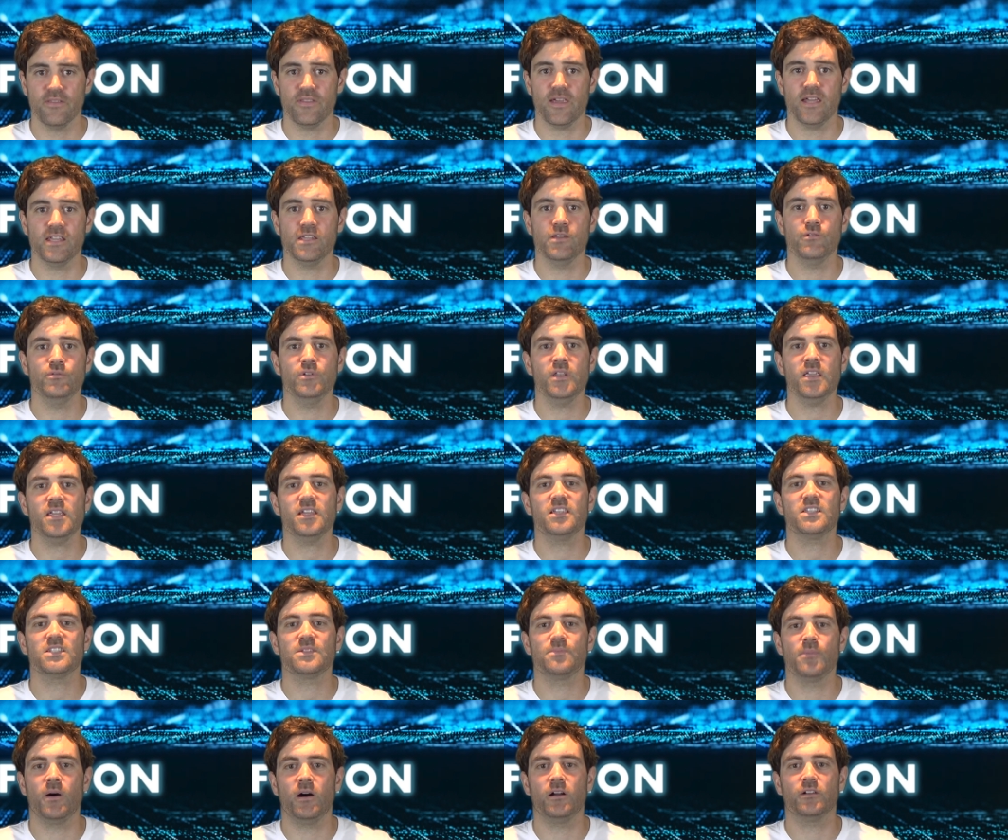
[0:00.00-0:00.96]
Their
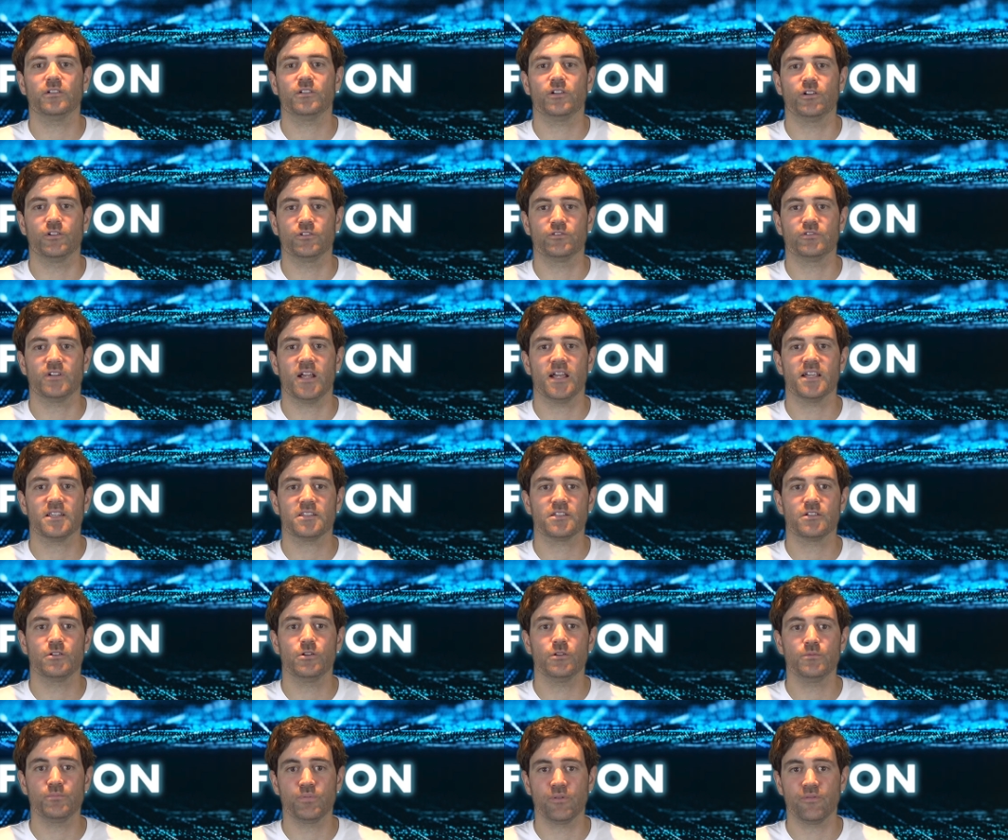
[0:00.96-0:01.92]
unique smart contracts
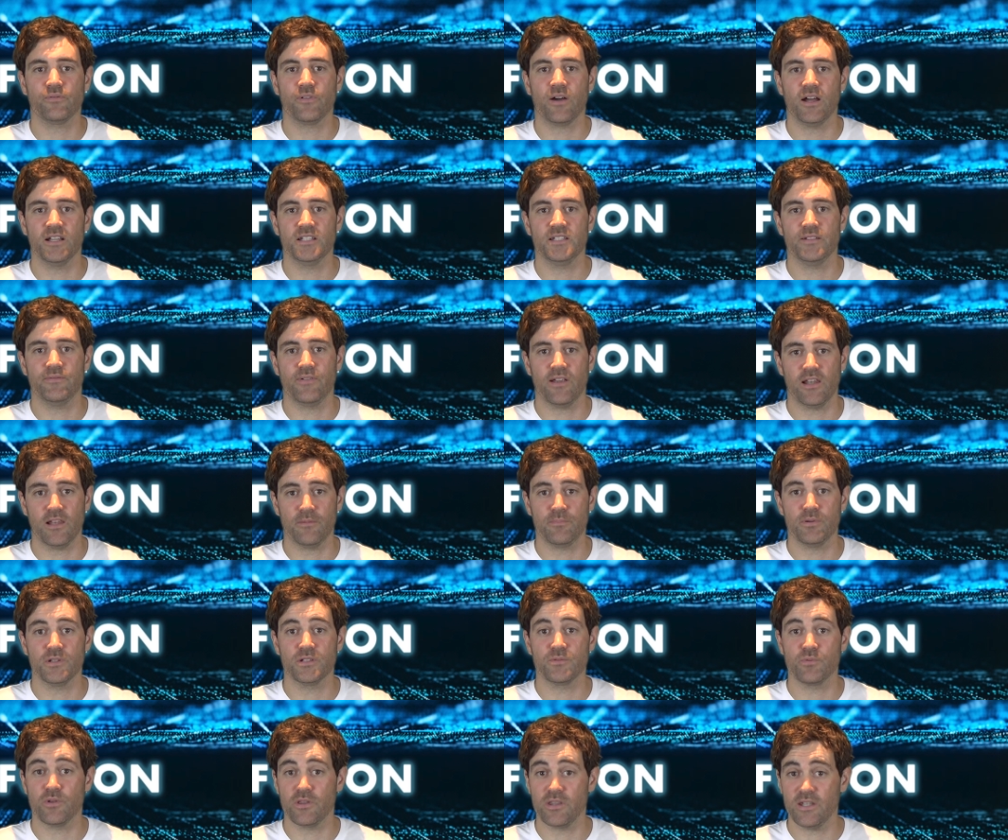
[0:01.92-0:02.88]
could provide
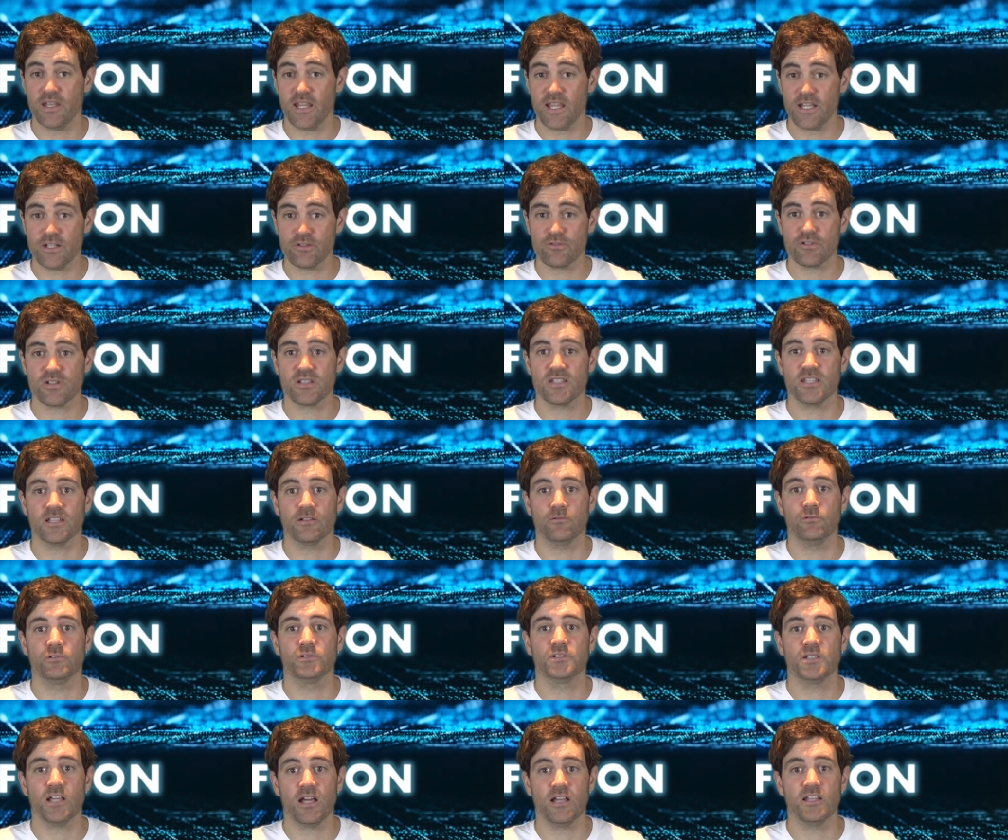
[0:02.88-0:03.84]
developers with an interesting
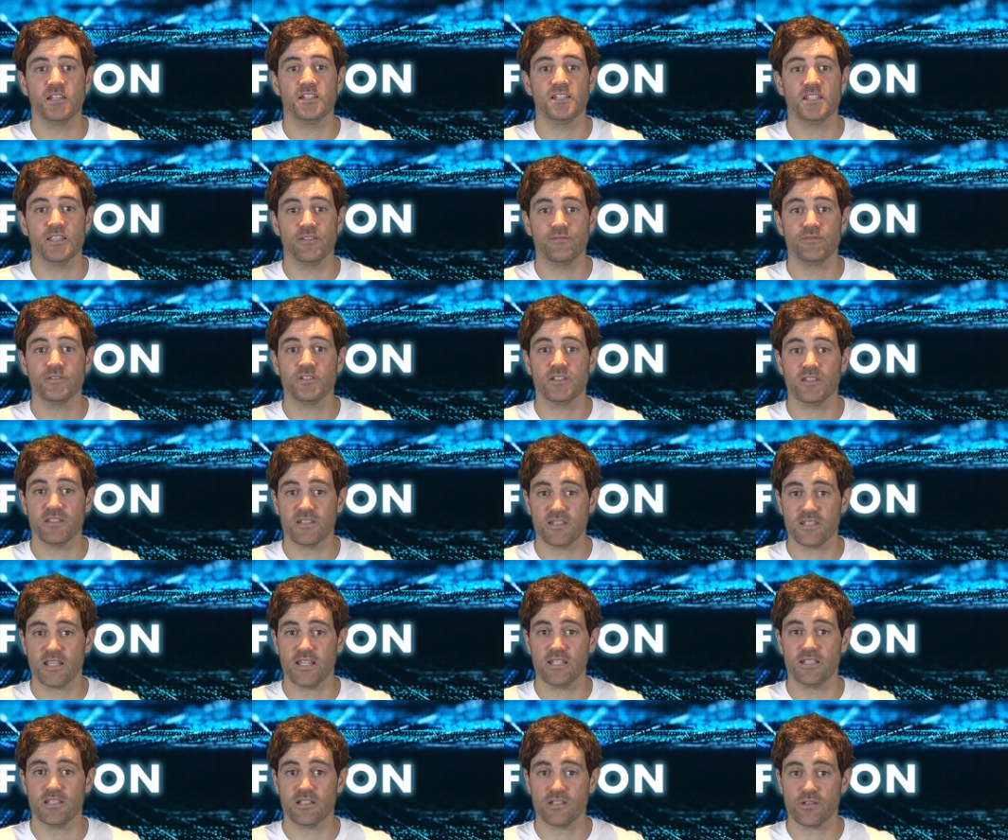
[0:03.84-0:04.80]
alternative to the
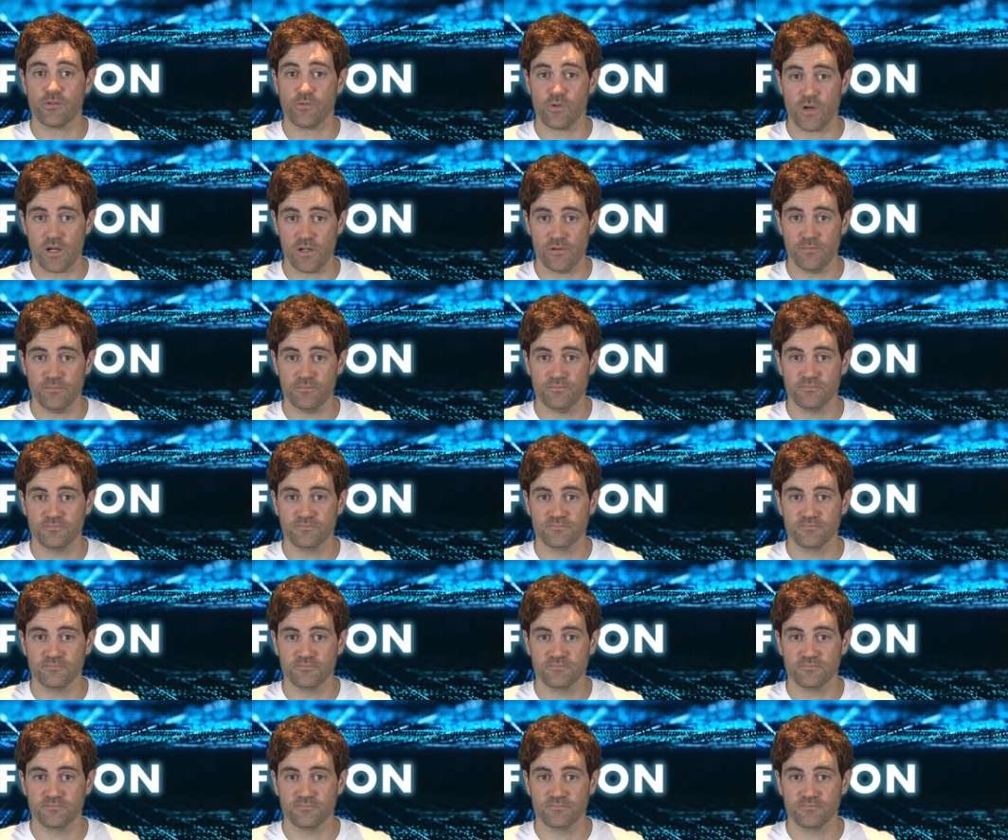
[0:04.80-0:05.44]
status quo.